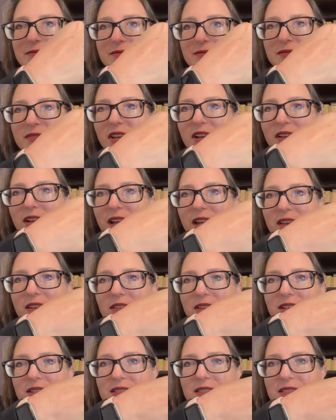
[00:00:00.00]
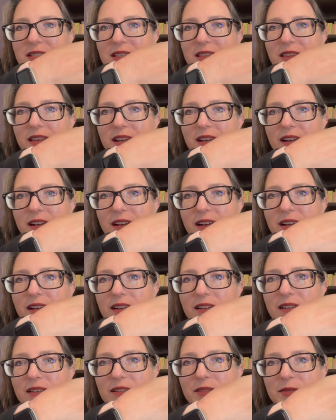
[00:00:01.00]
Okay, you can see there.
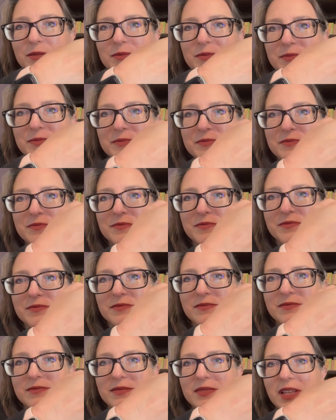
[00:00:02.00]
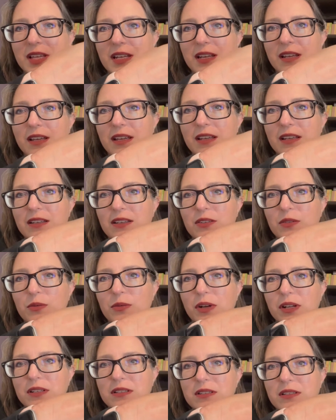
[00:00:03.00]
And again, you
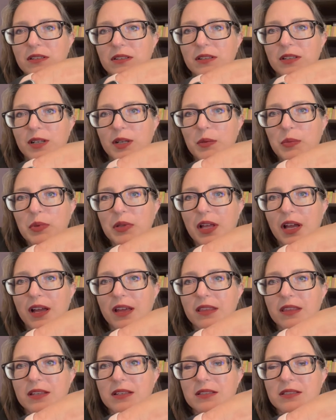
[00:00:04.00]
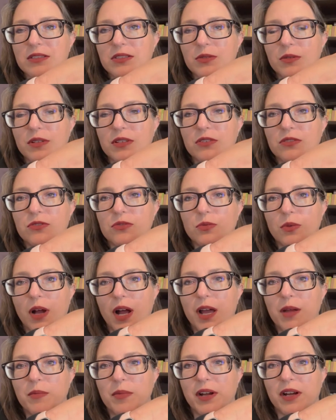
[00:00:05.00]
want to apply this to a
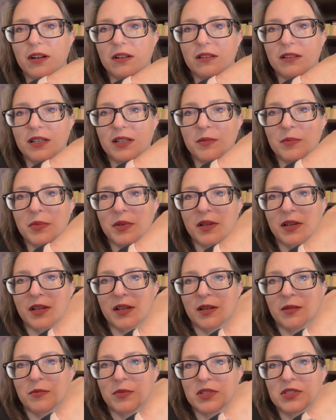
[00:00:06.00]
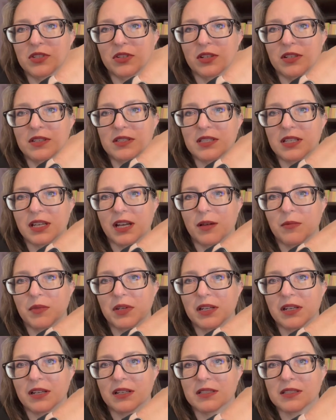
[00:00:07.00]
dry bare lip, but you can see I'm
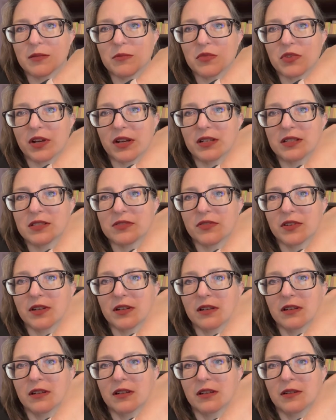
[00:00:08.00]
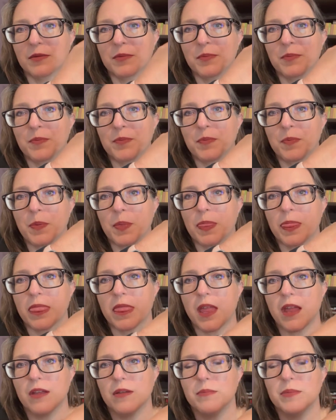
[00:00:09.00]
getting some transfer.
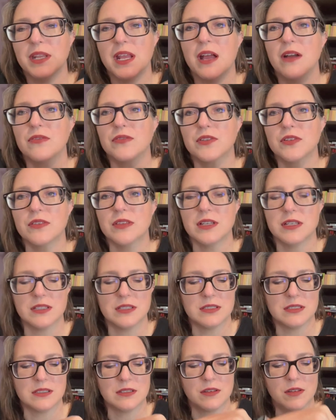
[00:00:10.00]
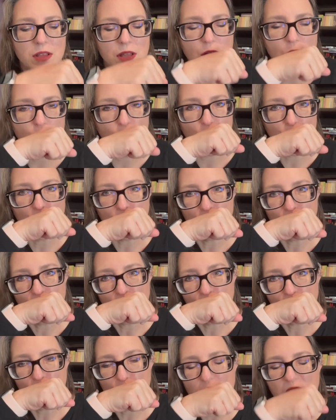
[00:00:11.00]
But after this,
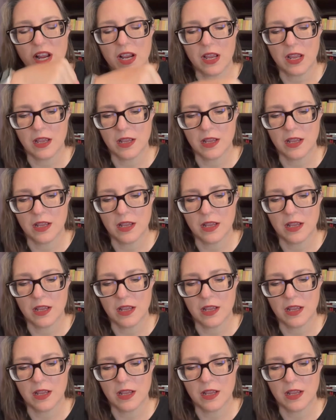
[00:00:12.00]
like